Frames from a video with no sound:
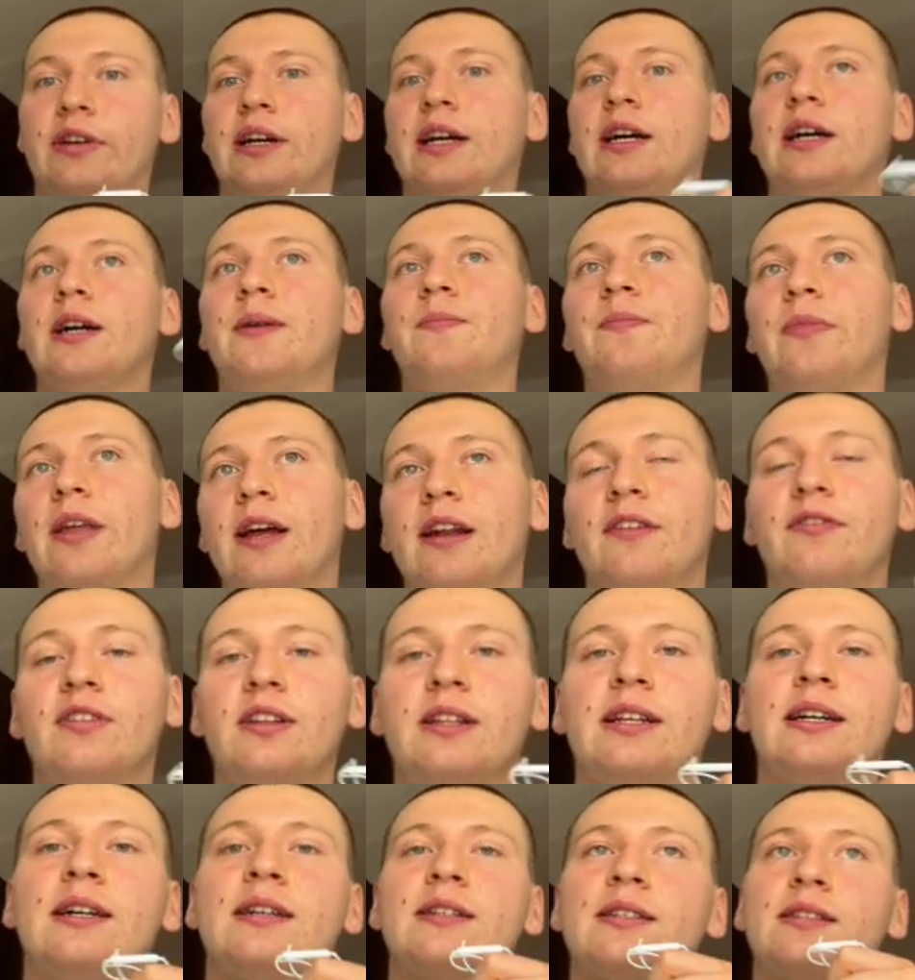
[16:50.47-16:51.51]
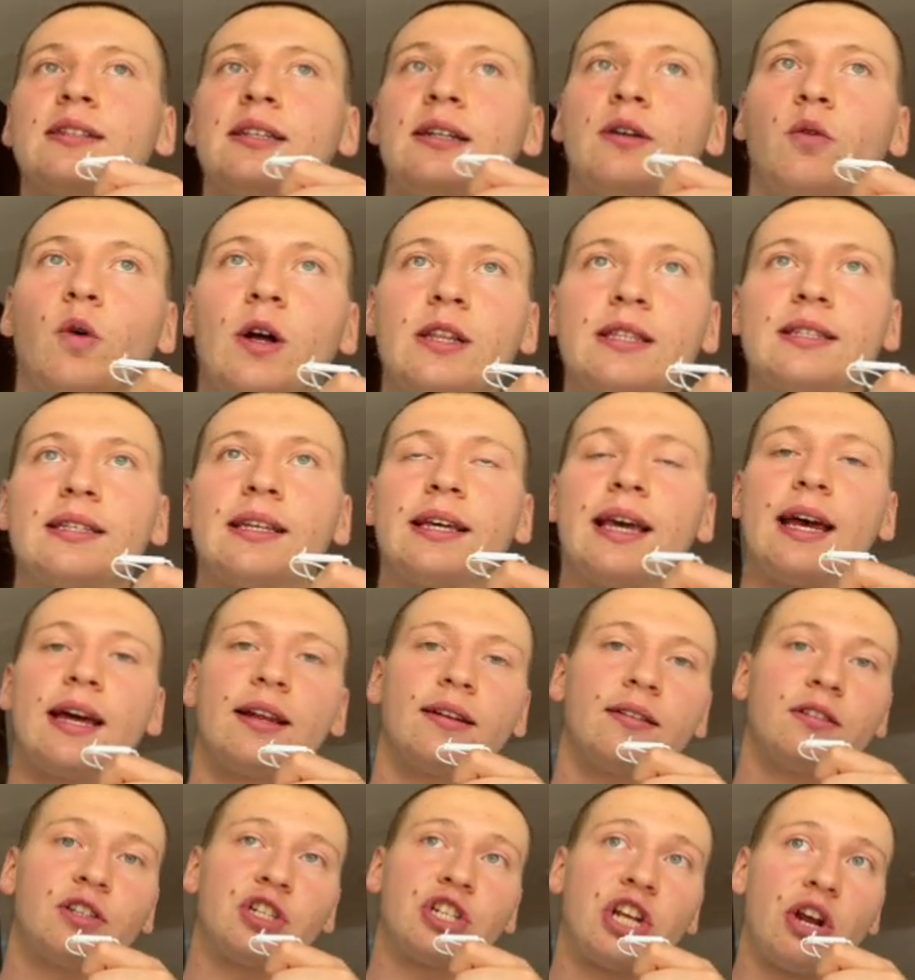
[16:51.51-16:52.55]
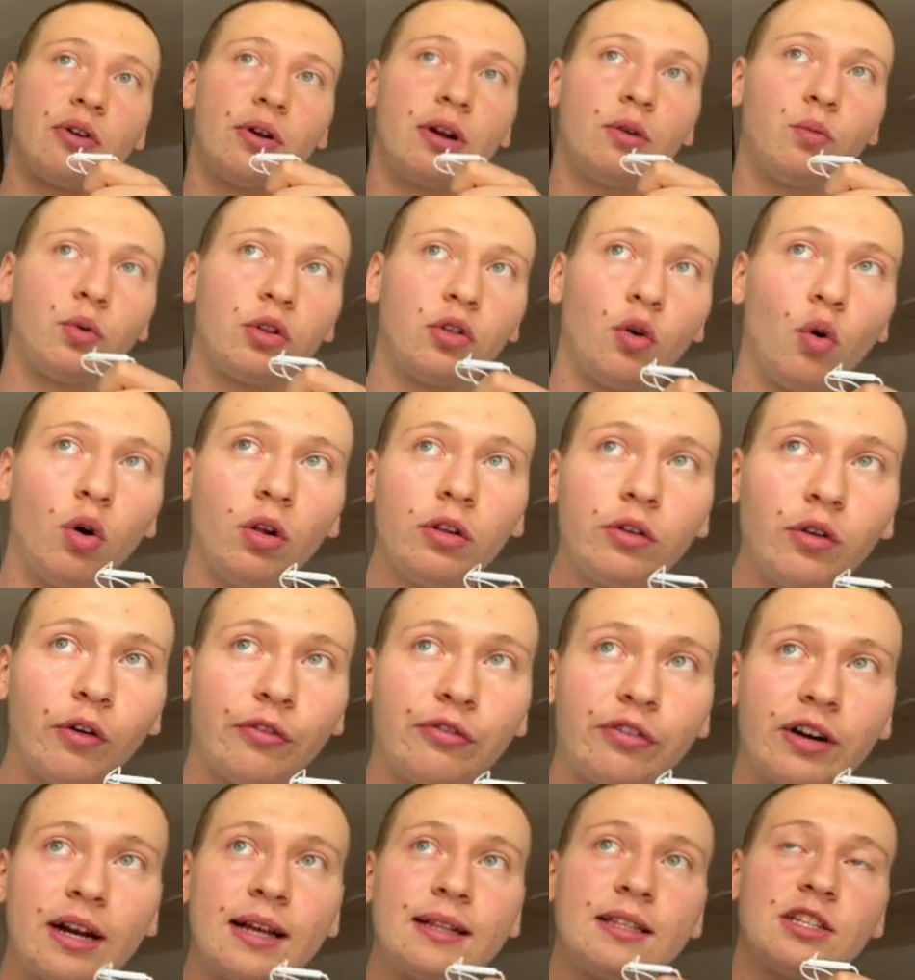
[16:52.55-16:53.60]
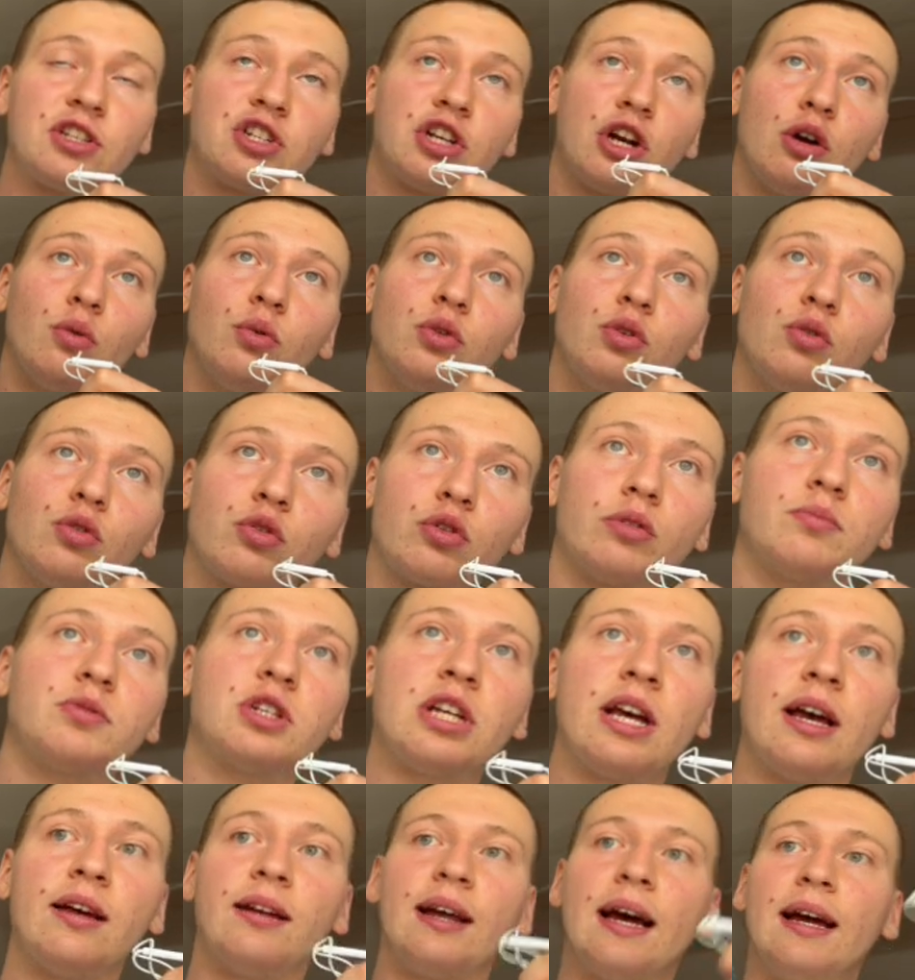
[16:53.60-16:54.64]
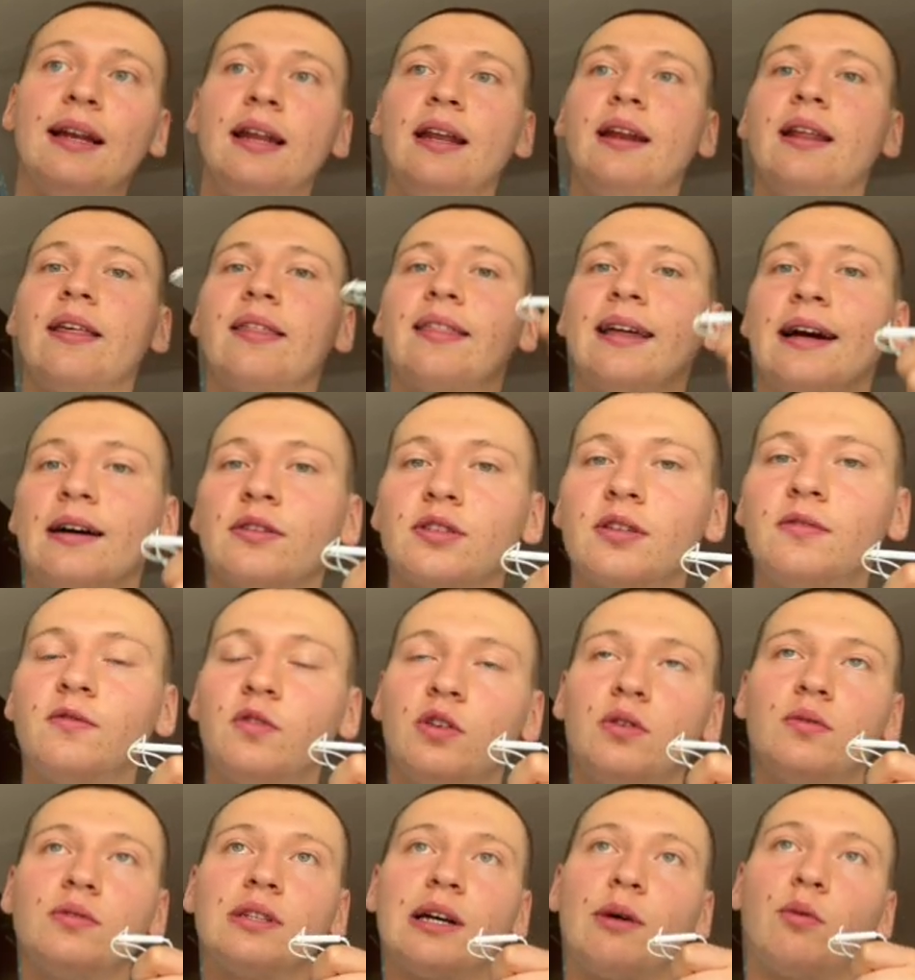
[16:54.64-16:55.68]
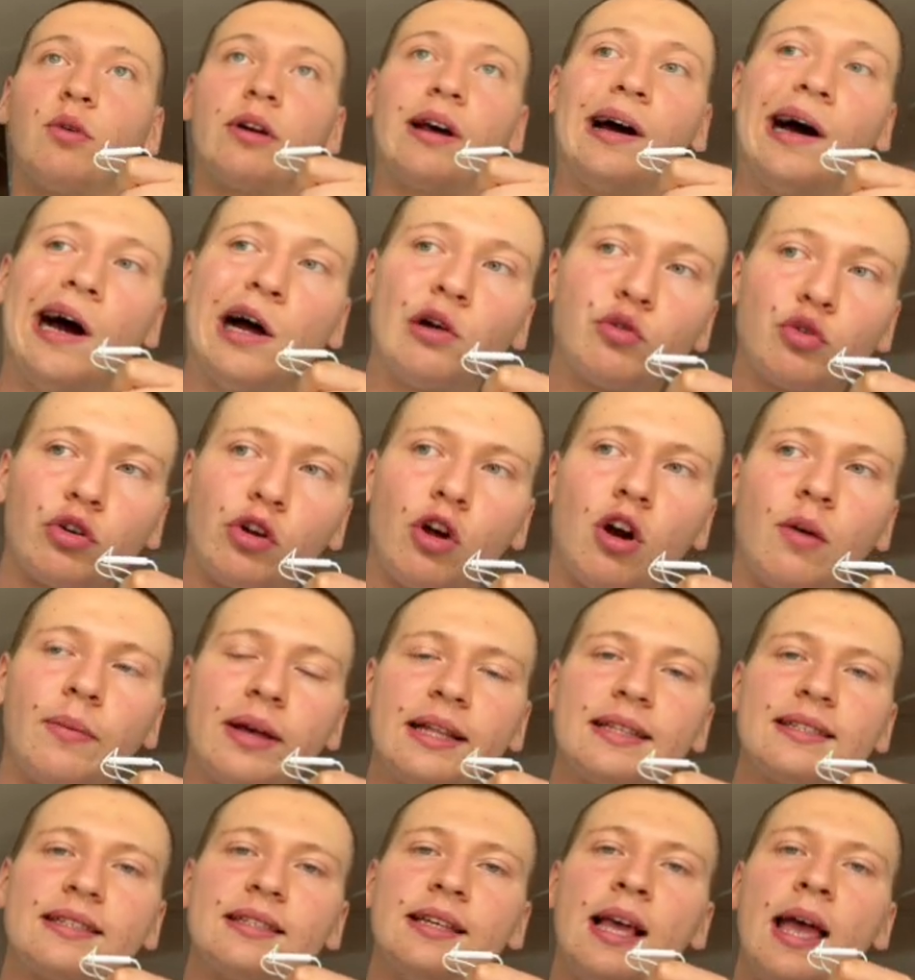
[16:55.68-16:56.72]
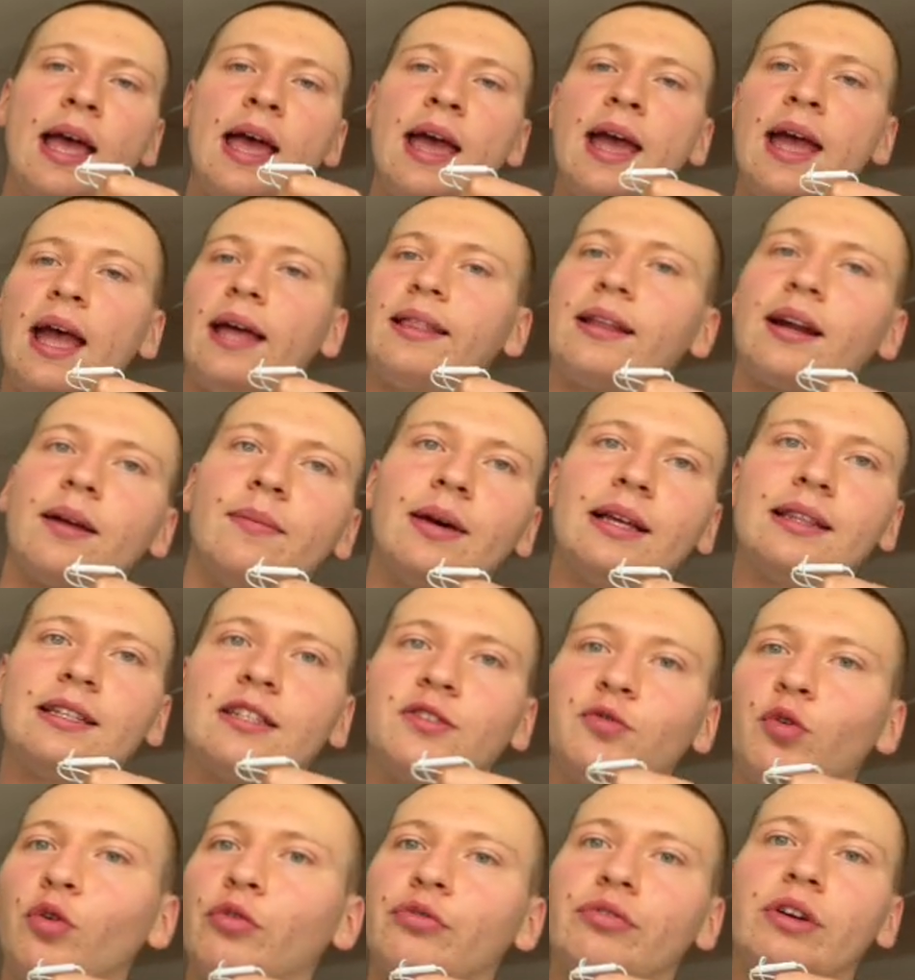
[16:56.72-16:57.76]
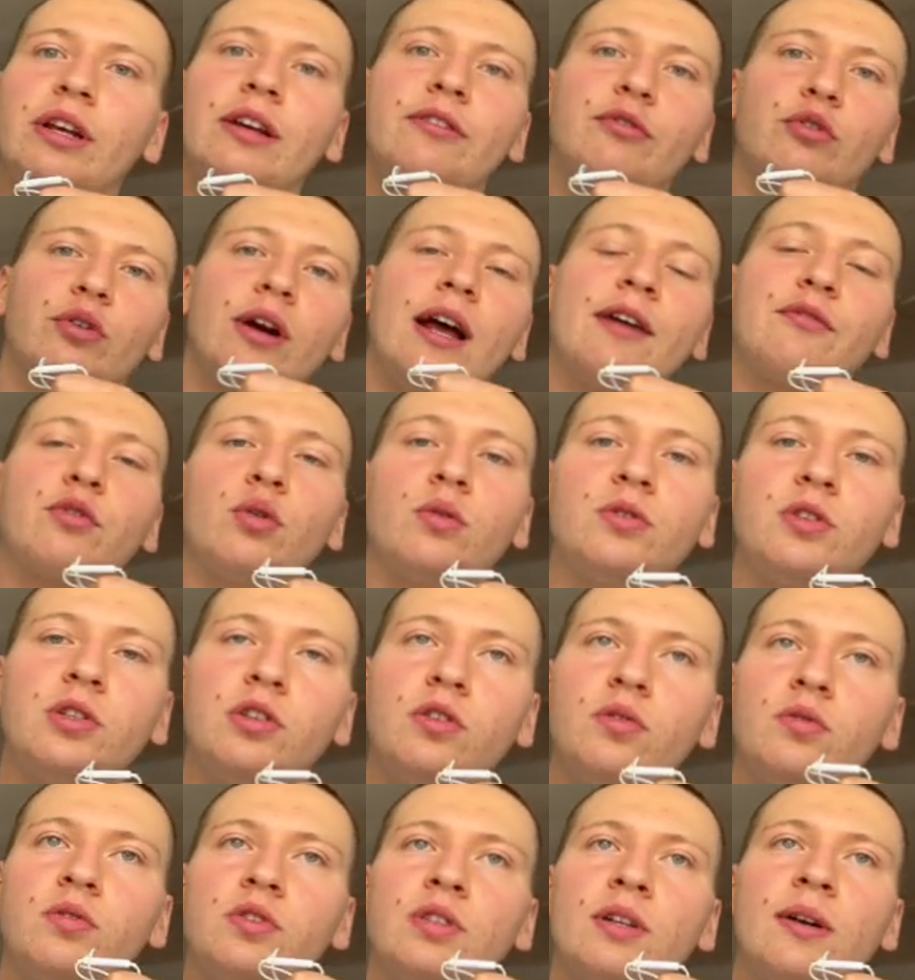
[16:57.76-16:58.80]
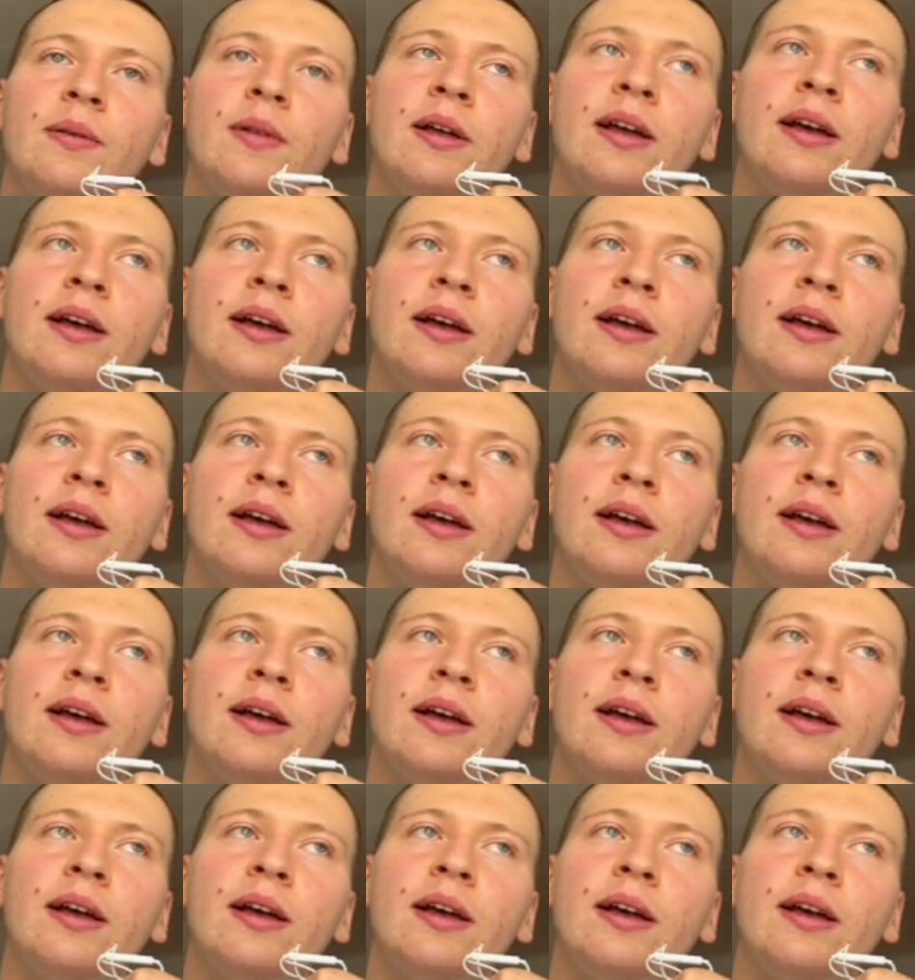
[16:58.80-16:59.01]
And if it does, once again, share it with all your friends, share it with your group chat. I need 1,000 views, I want 100 comments, and then I make this for free for everyone to use.